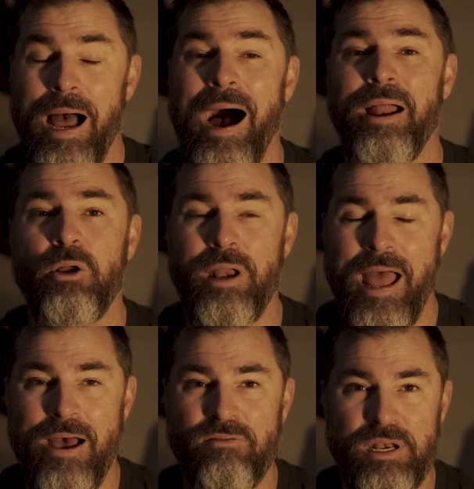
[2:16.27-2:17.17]
I don't
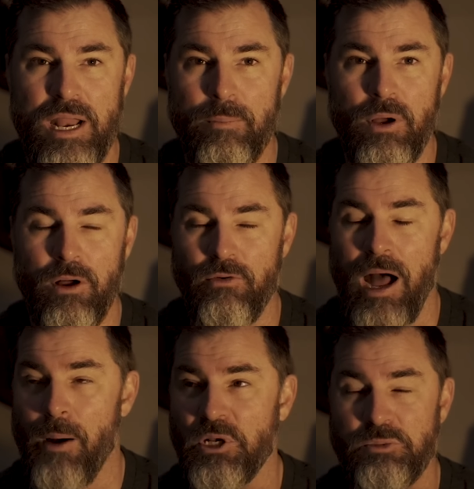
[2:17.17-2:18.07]
have the number of
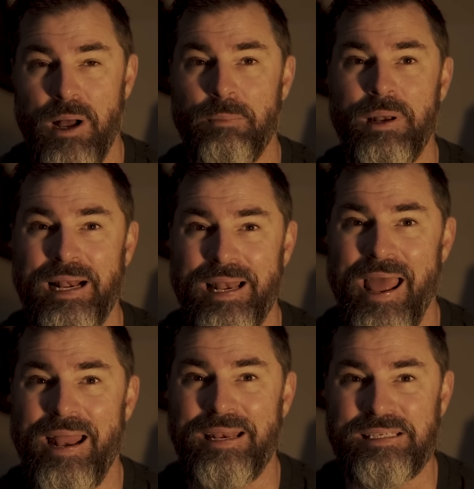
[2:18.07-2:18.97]
how much public
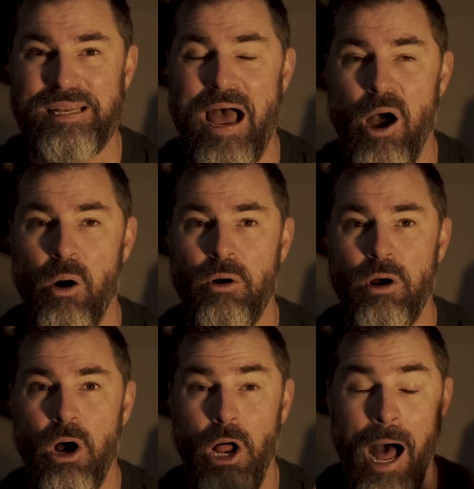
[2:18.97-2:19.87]
land is now
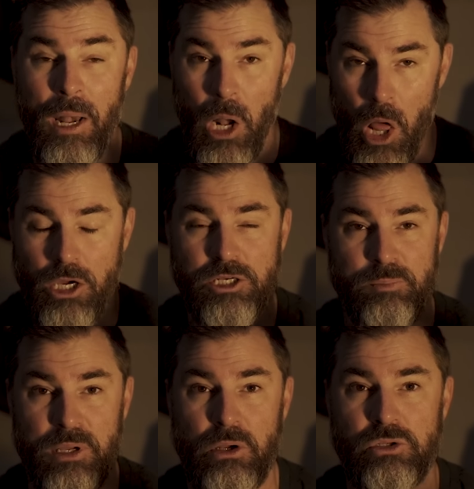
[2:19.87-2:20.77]

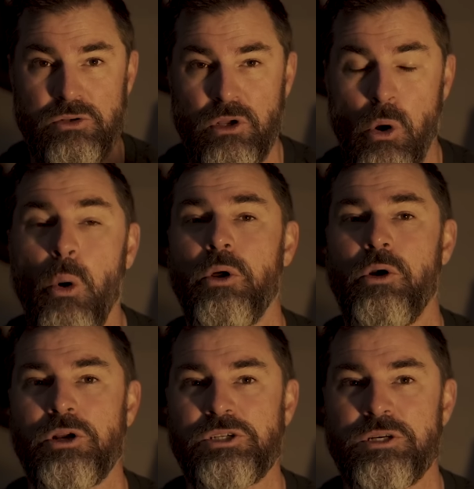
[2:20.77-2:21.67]
unlocked because of the corner
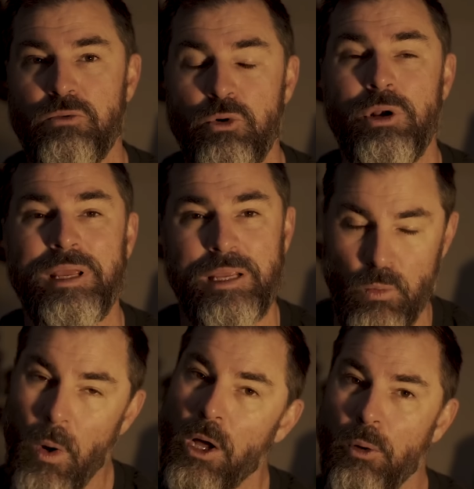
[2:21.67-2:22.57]
crossing ruling
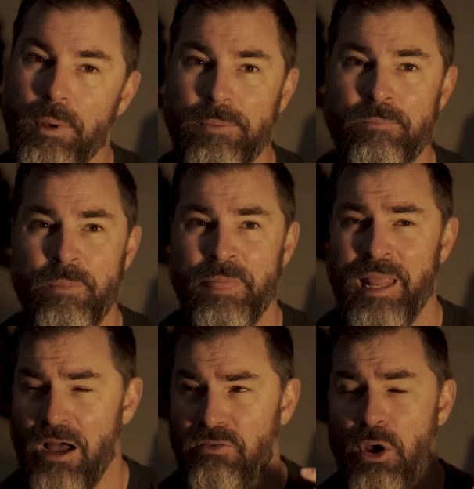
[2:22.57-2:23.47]
in Wyoming.
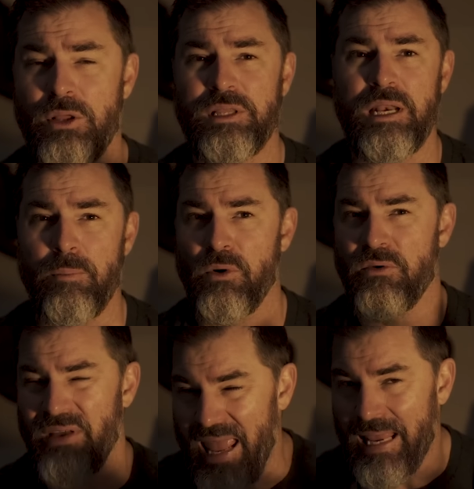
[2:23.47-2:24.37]
I've heard the number
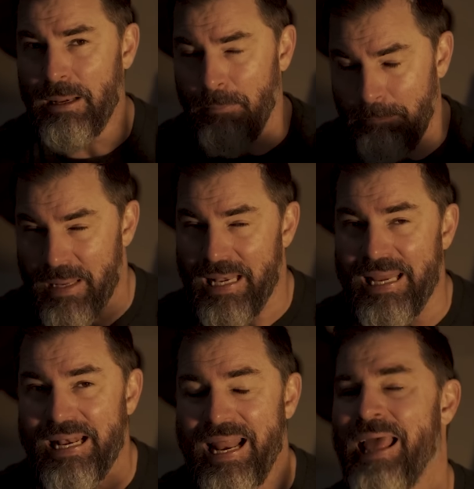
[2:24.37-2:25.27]
of 8
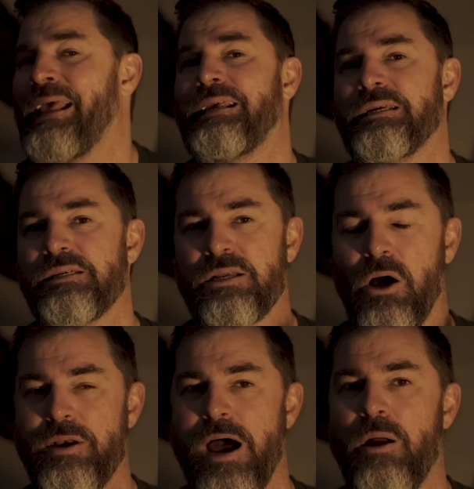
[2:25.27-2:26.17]
million acres
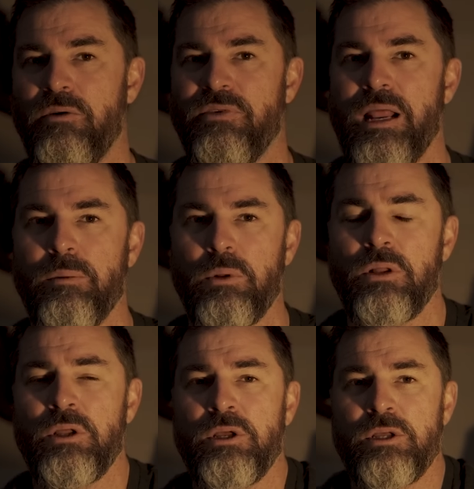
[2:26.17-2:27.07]
are now
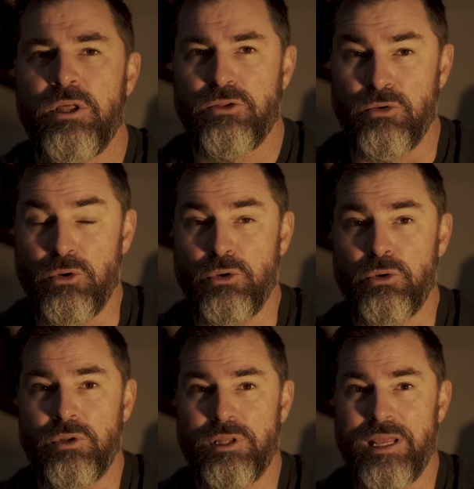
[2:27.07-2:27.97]
available
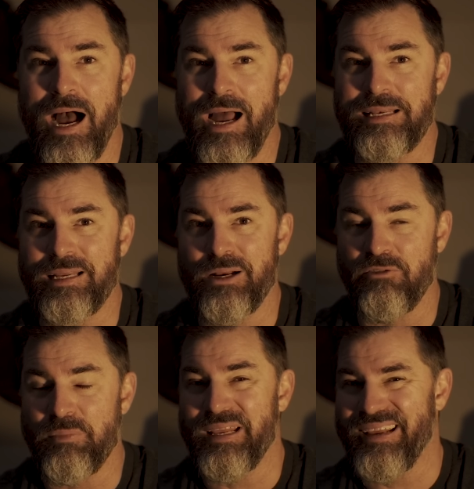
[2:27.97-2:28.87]
through the idea
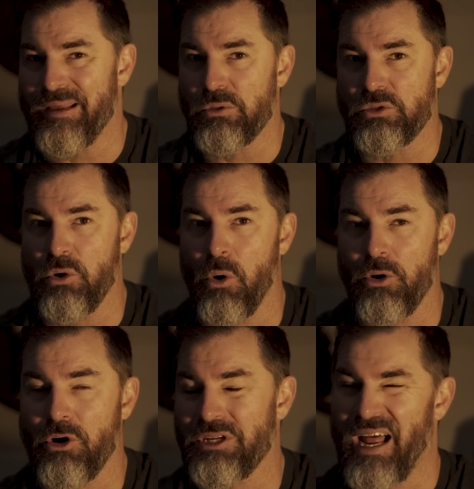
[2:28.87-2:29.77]
of being able to
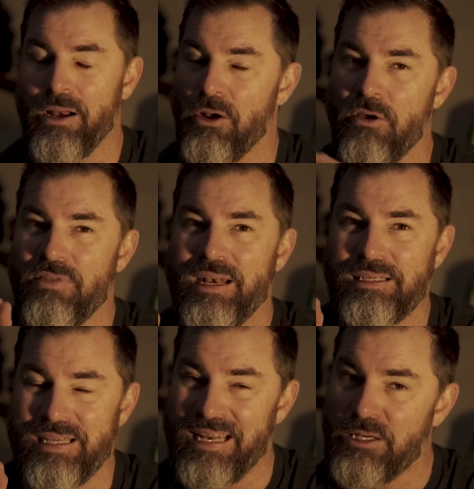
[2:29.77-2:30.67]
corner cross. I don't know if that
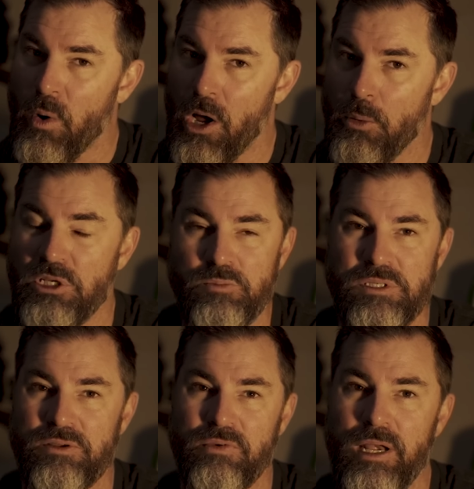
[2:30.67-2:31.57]
is in Wyoming
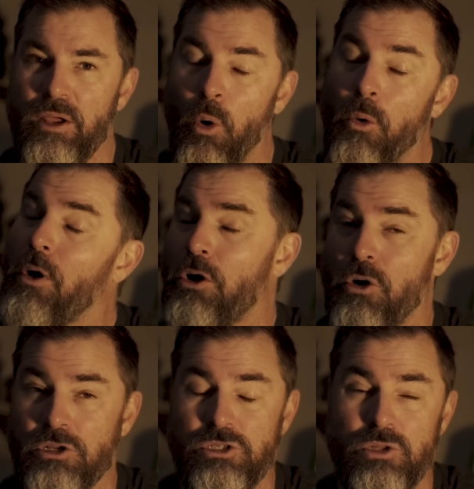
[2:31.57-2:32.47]
specifically or
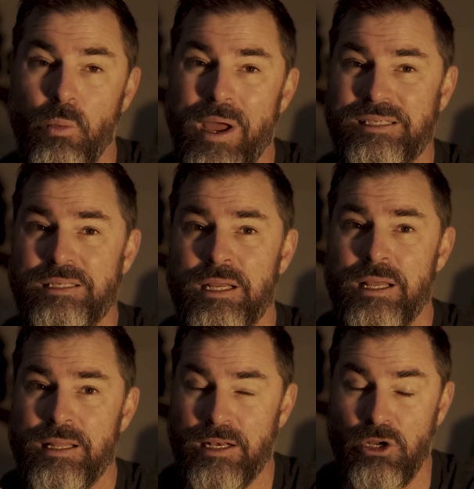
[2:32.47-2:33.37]
across the West
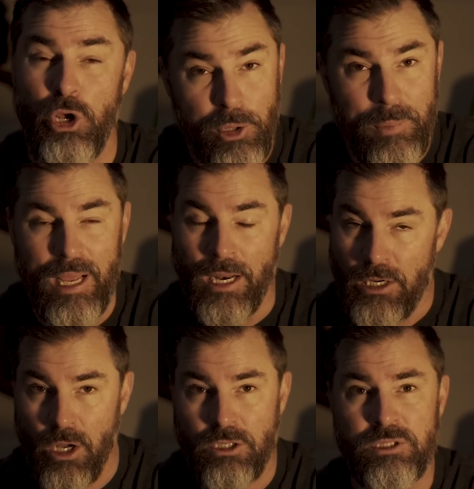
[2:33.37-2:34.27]
that could be
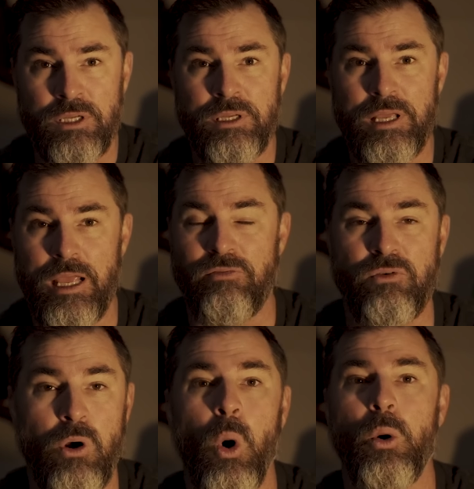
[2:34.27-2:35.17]
unlocked if
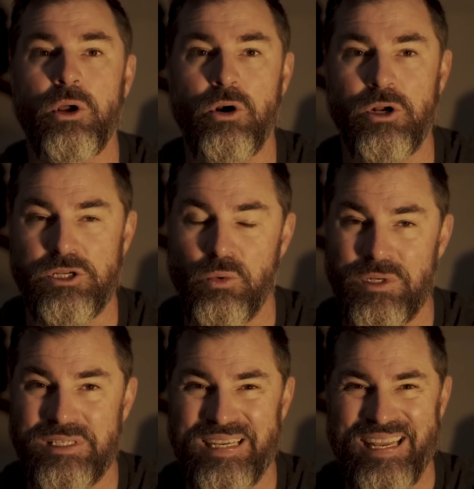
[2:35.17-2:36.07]
corner crossing
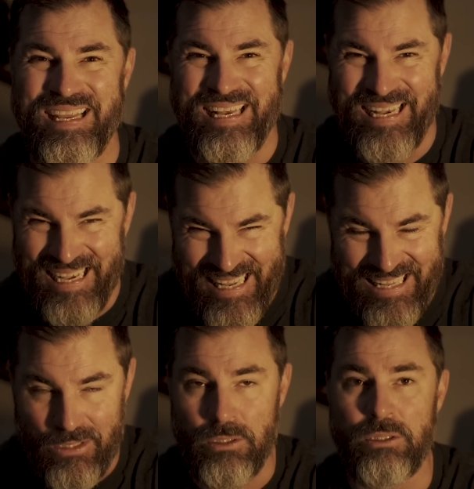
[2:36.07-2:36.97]
was
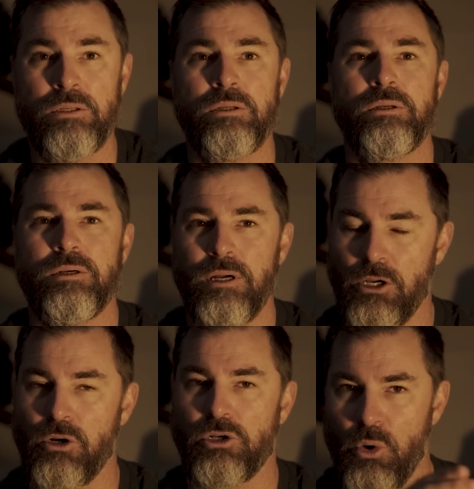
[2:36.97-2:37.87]
legal
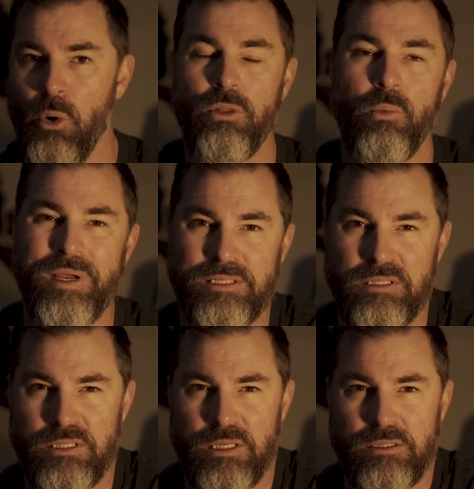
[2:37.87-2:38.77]
across all of the Western
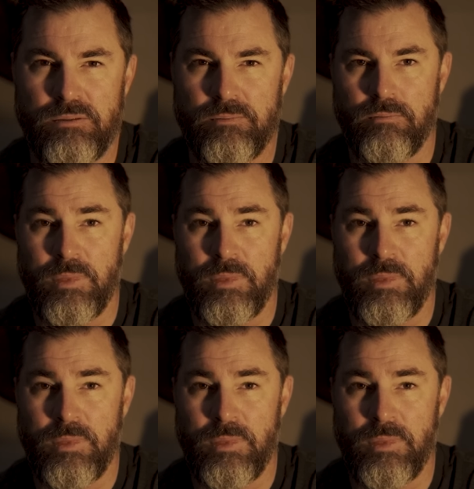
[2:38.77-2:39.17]
states.